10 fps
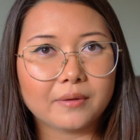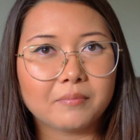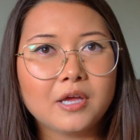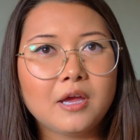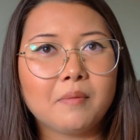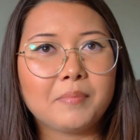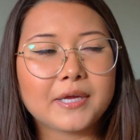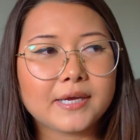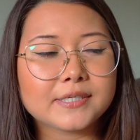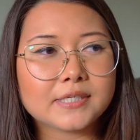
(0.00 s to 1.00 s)
him
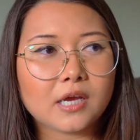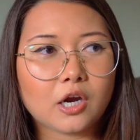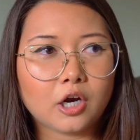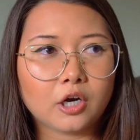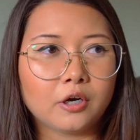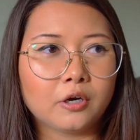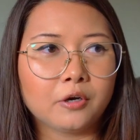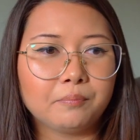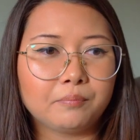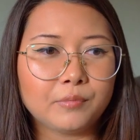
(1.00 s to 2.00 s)
because
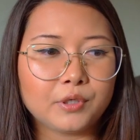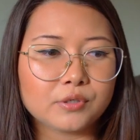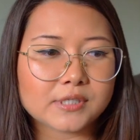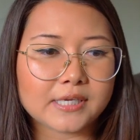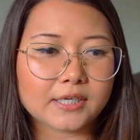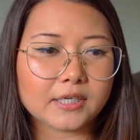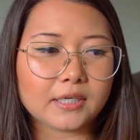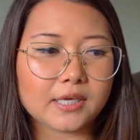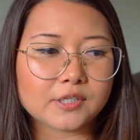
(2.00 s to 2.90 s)
her music